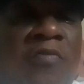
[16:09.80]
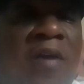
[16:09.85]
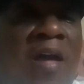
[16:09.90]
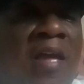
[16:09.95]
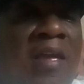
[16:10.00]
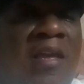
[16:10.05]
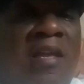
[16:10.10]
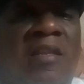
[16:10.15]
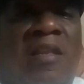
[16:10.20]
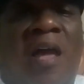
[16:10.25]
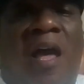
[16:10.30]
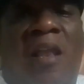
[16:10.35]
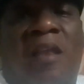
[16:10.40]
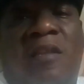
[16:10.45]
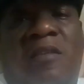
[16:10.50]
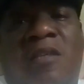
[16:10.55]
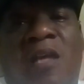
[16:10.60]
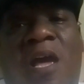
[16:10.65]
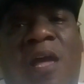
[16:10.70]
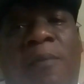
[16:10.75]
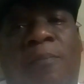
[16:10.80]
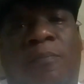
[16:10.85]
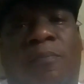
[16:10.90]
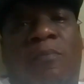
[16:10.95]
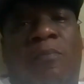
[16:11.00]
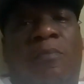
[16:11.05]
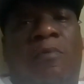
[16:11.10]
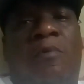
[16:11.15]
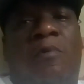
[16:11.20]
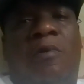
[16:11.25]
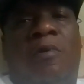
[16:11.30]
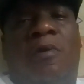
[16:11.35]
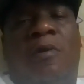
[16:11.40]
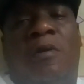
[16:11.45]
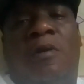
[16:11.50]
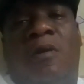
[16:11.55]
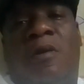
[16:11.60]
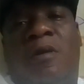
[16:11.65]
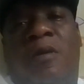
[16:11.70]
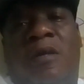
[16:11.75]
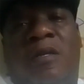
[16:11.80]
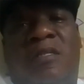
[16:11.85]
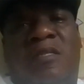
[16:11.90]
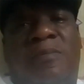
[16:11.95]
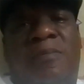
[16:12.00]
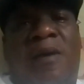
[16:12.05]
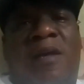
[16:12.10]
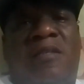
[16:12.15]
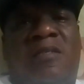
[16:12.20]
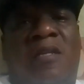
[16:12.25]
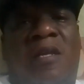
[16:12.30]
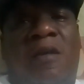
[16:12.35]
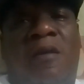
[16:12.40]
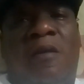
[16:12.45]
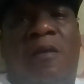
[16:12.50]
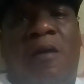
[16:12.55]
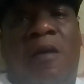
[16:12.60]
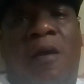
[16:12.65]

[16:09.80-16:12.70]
fear eat all the time. You see me, I say,